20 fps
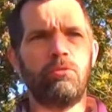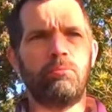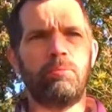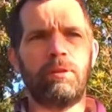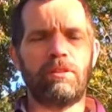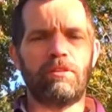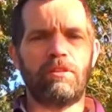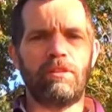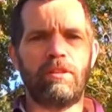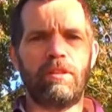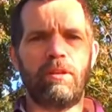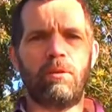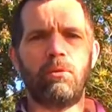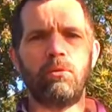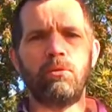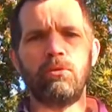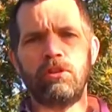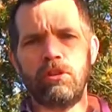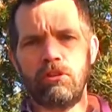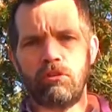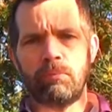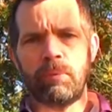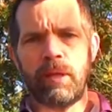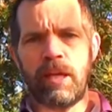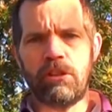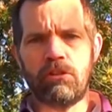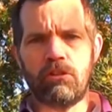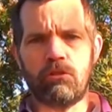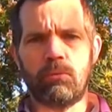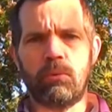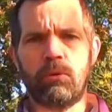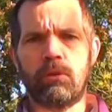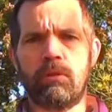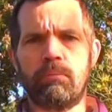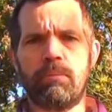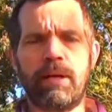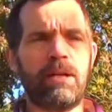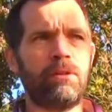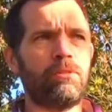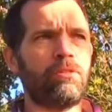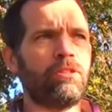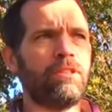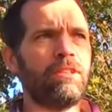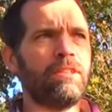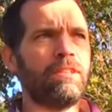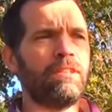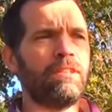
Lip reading: but all these pages were about